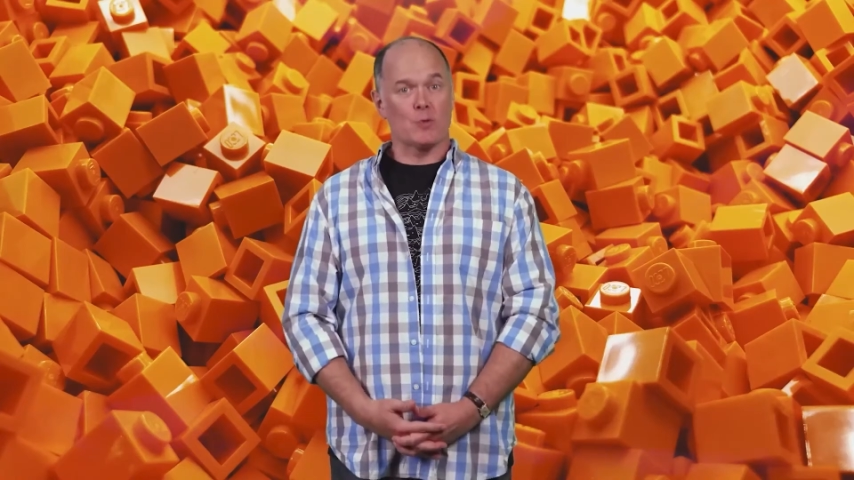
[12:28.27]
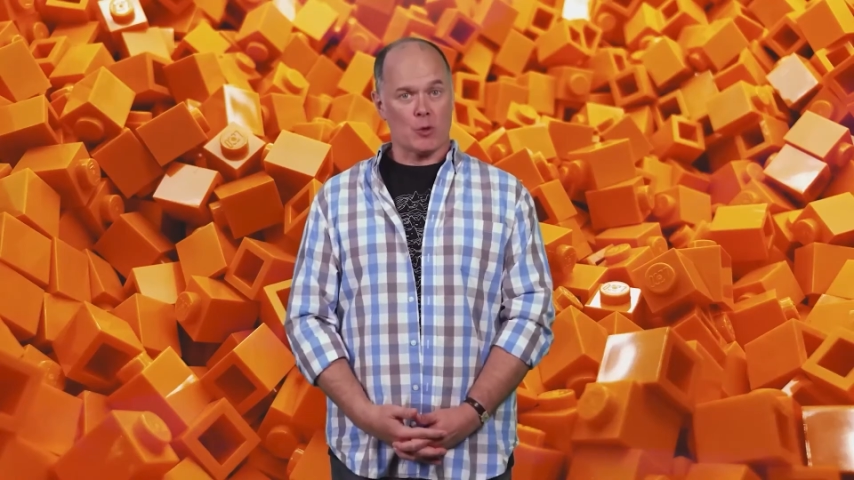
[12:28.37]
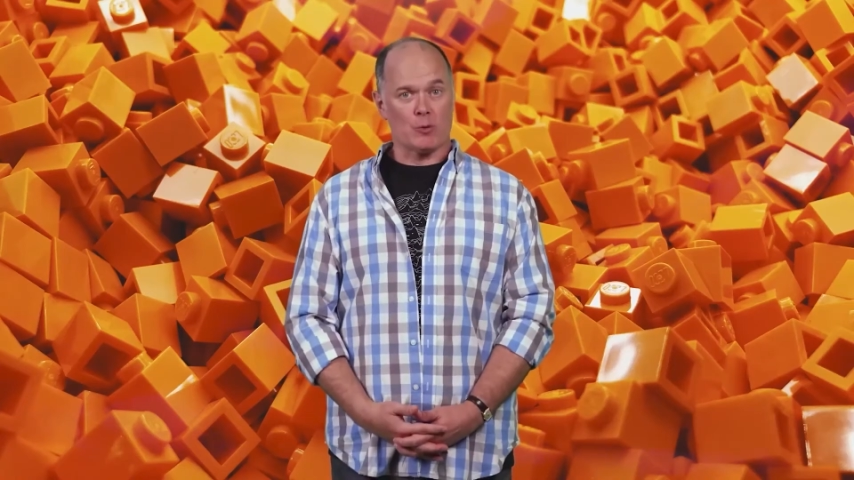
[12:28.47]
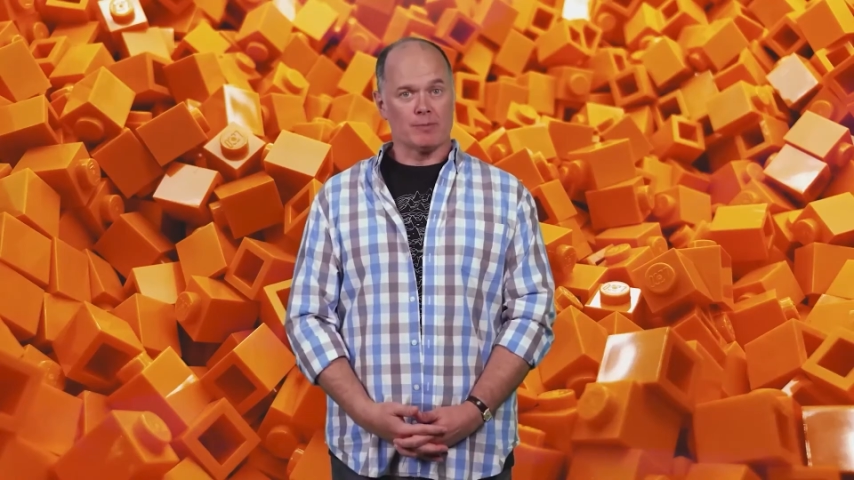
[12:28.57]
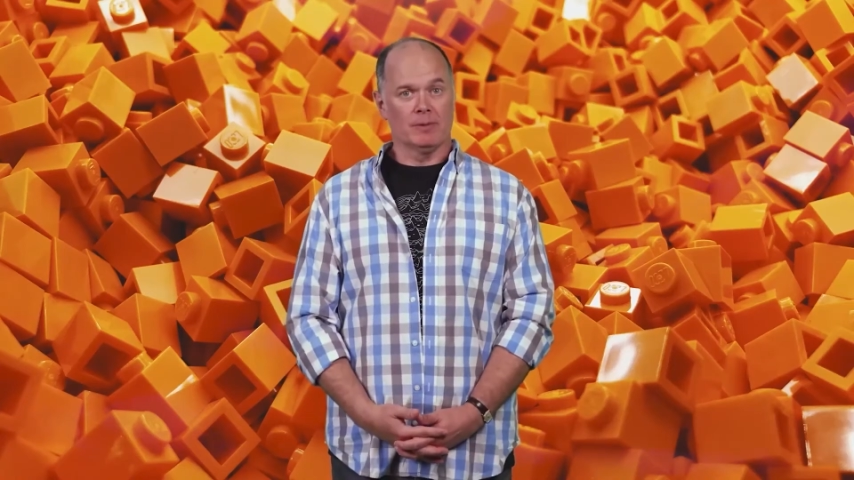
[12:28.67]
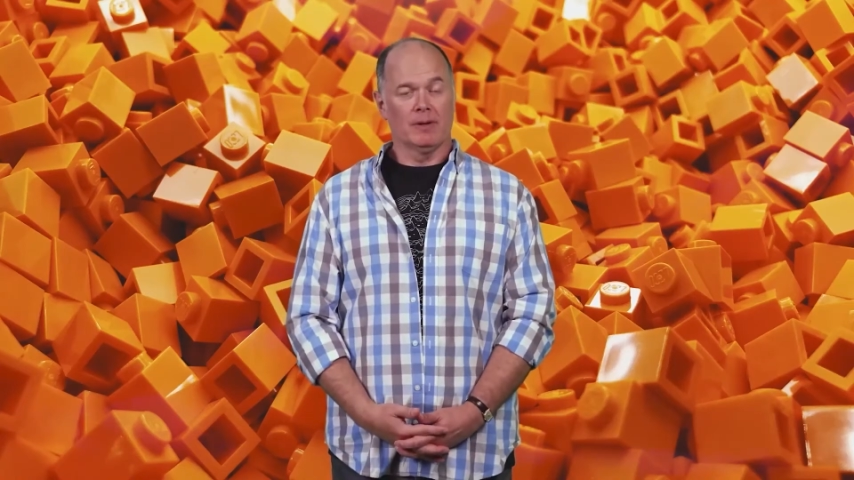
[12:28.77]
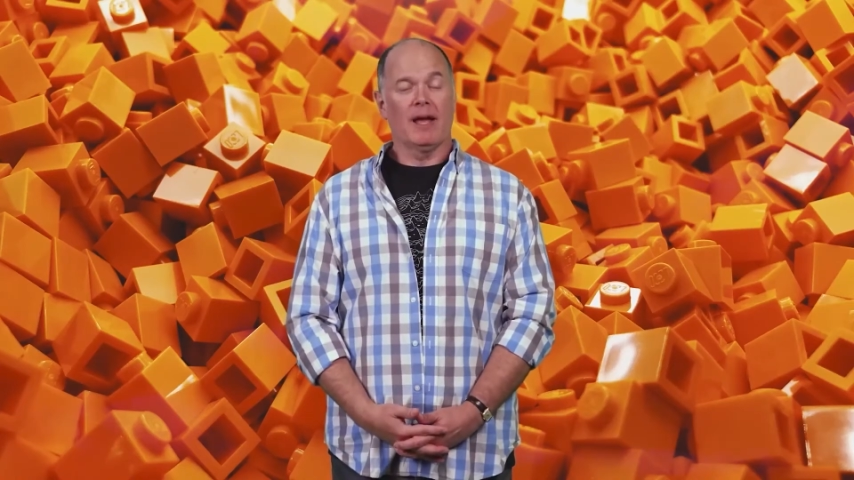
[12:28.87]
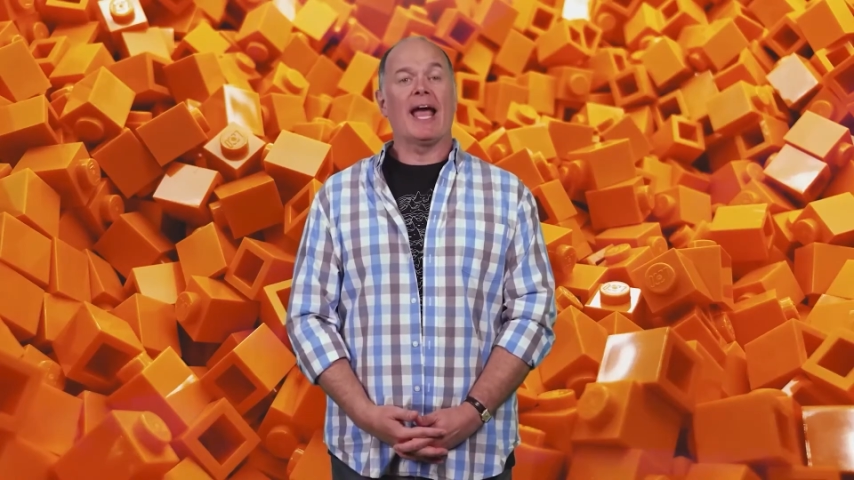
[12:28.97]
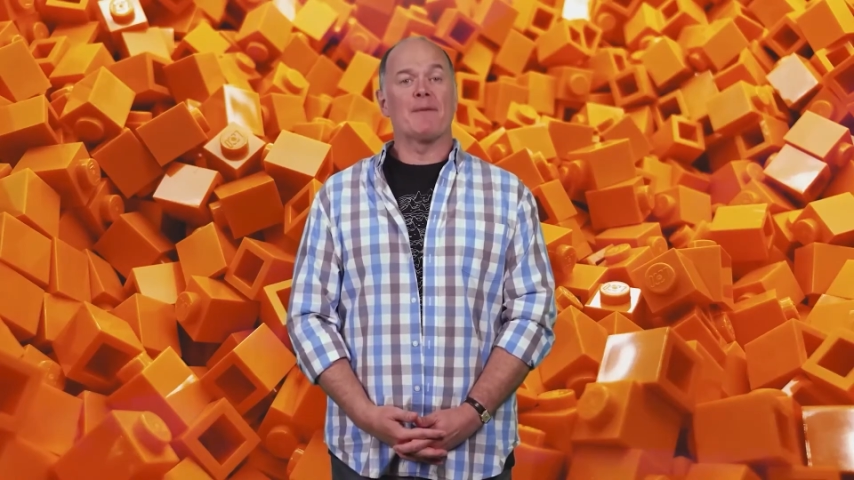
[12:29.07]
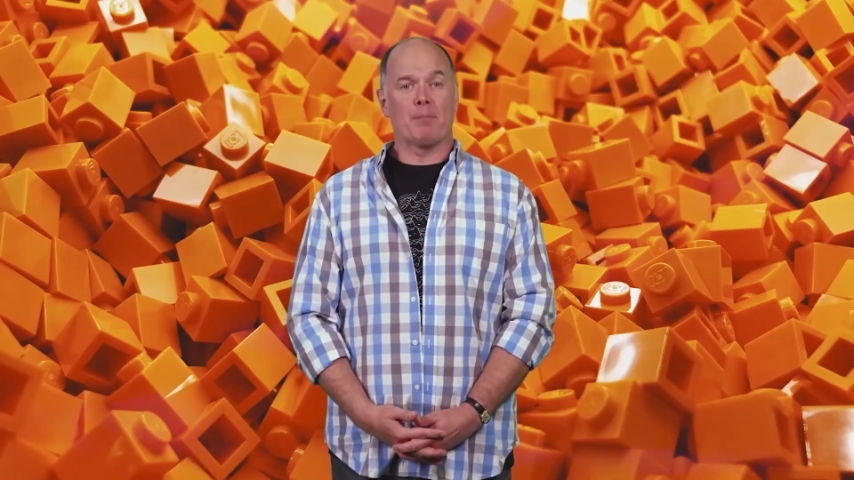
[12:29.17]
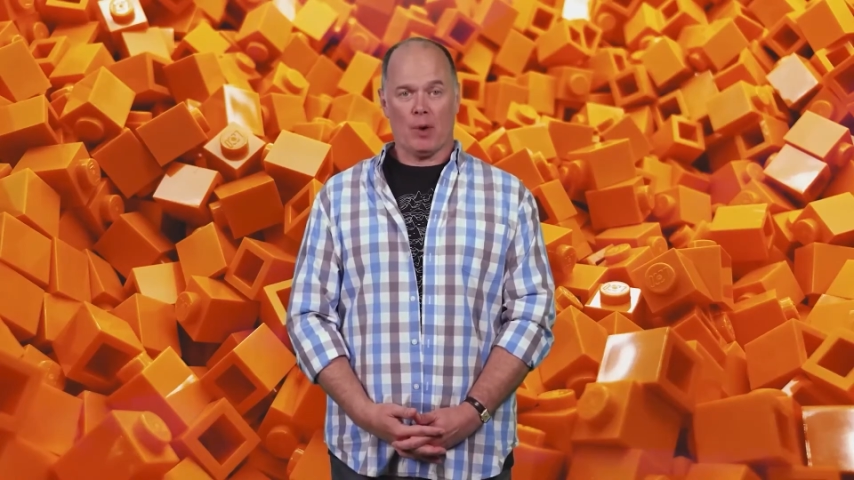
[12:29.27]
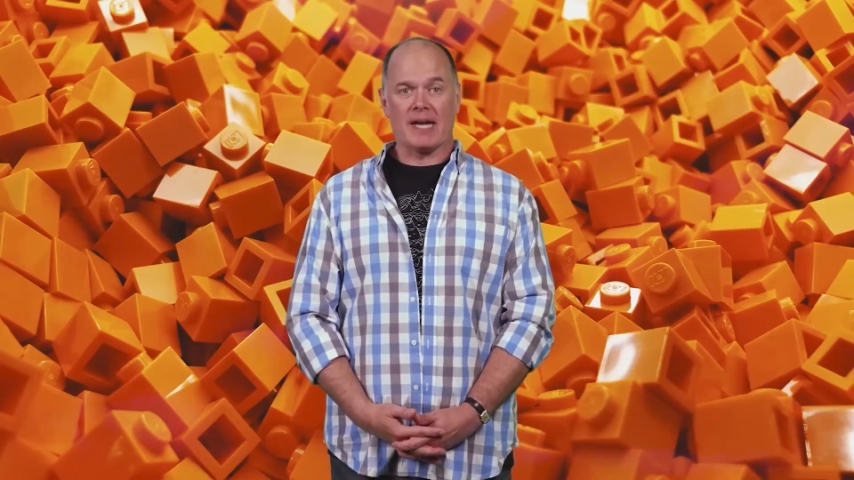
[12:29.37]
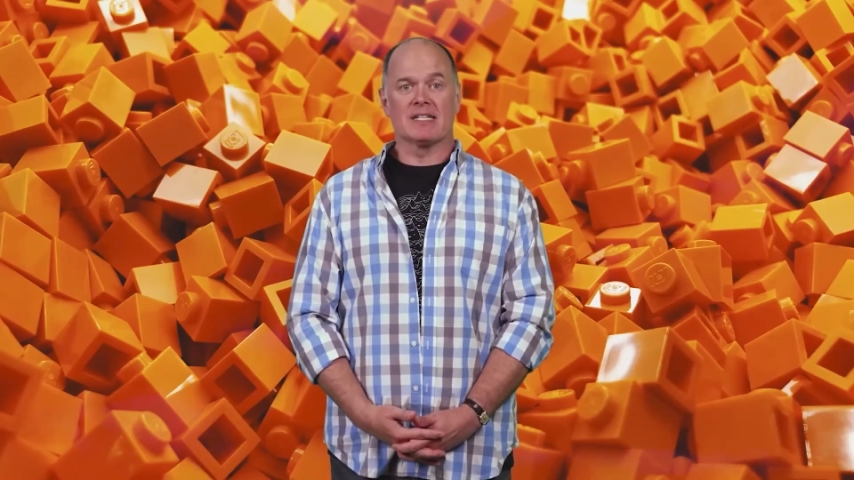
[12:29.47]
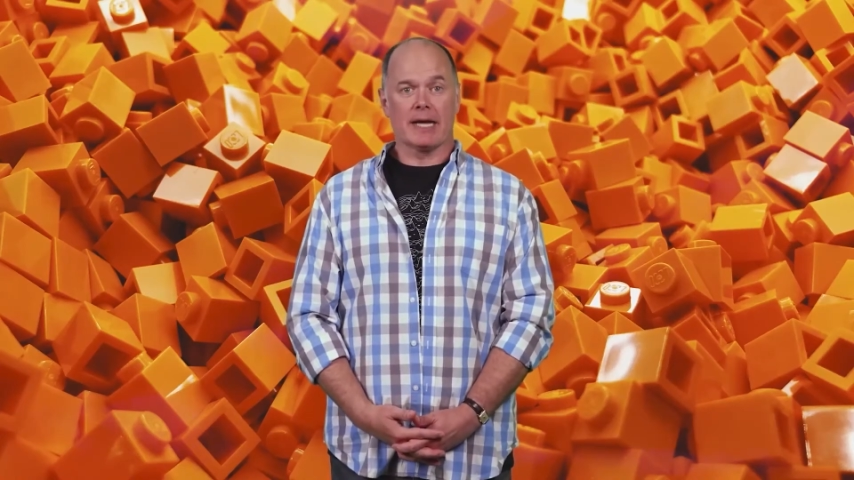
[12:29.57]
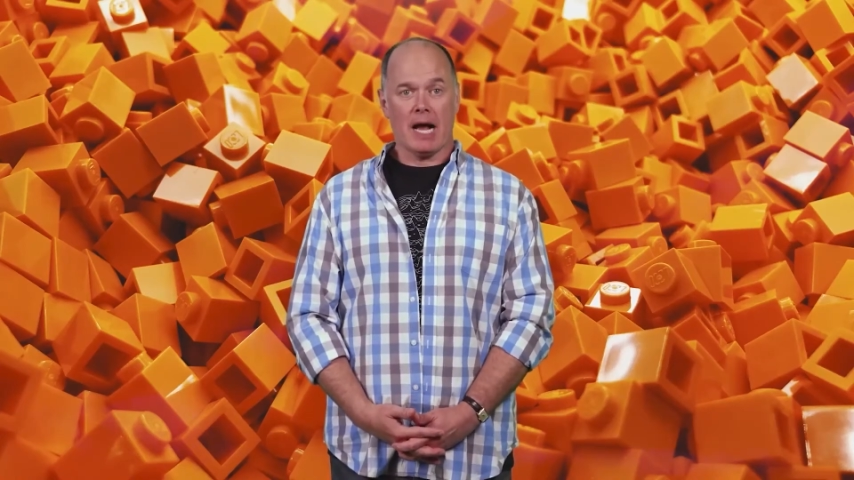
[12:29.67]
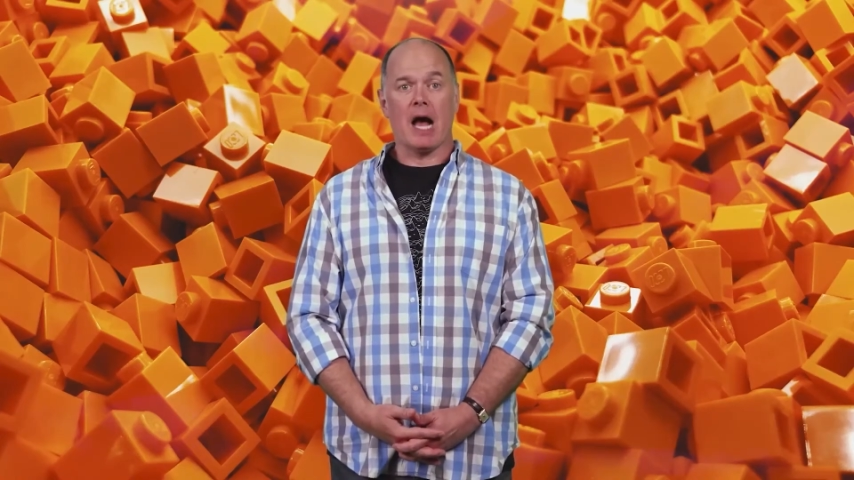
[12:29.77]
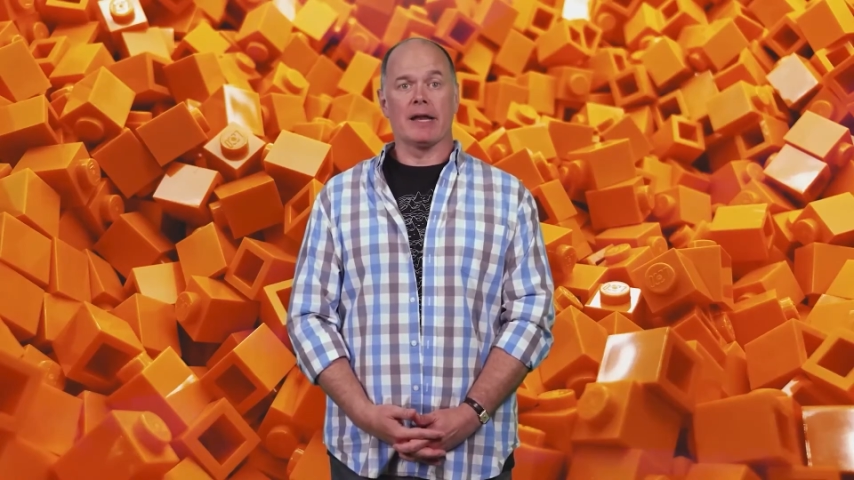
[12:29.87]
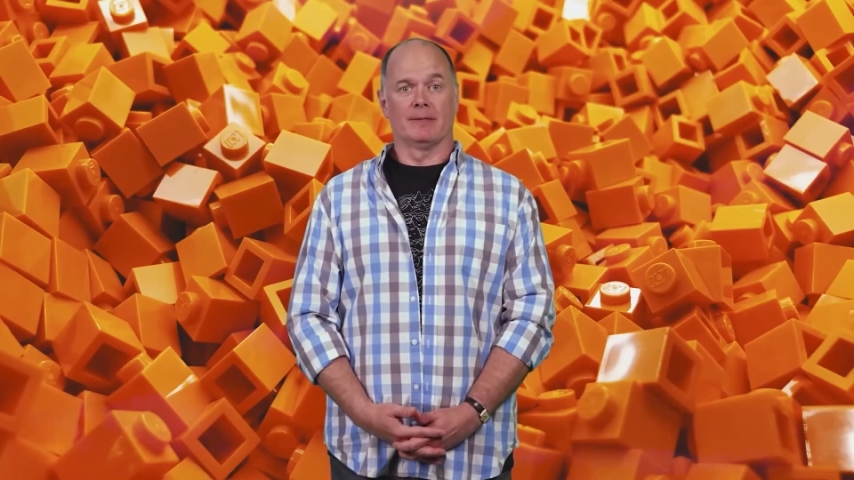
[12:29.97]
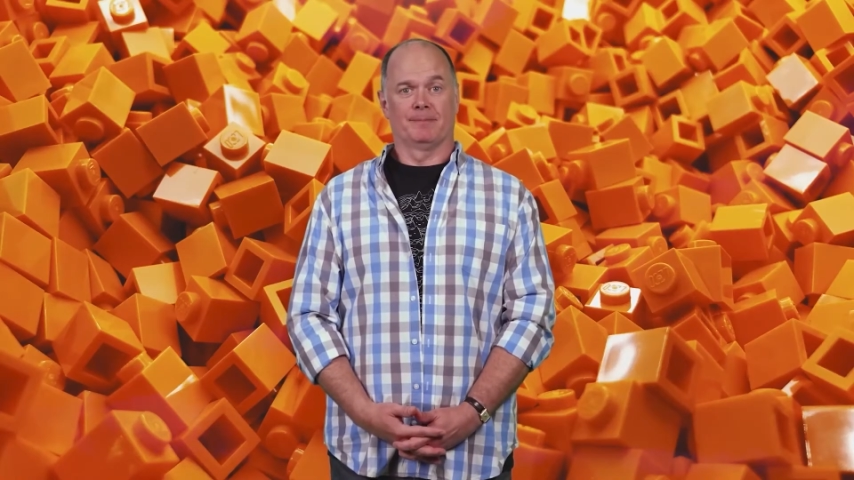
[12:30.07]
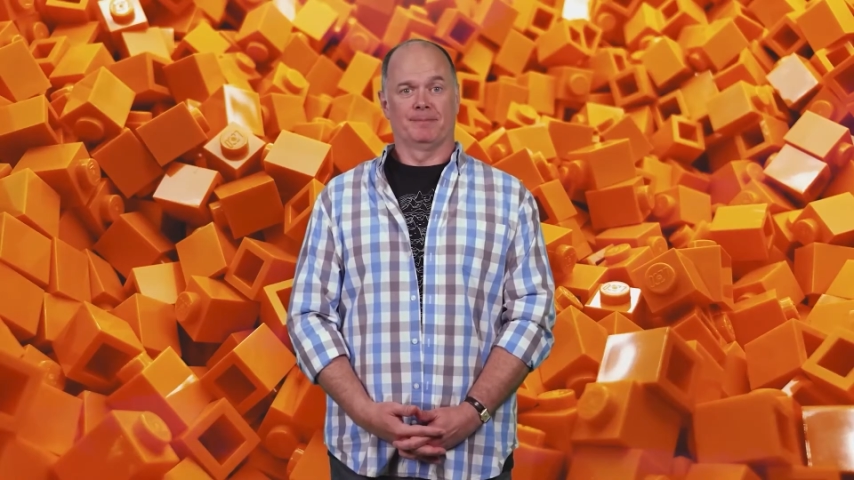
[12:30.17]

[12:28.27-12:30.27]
room and prayed to God.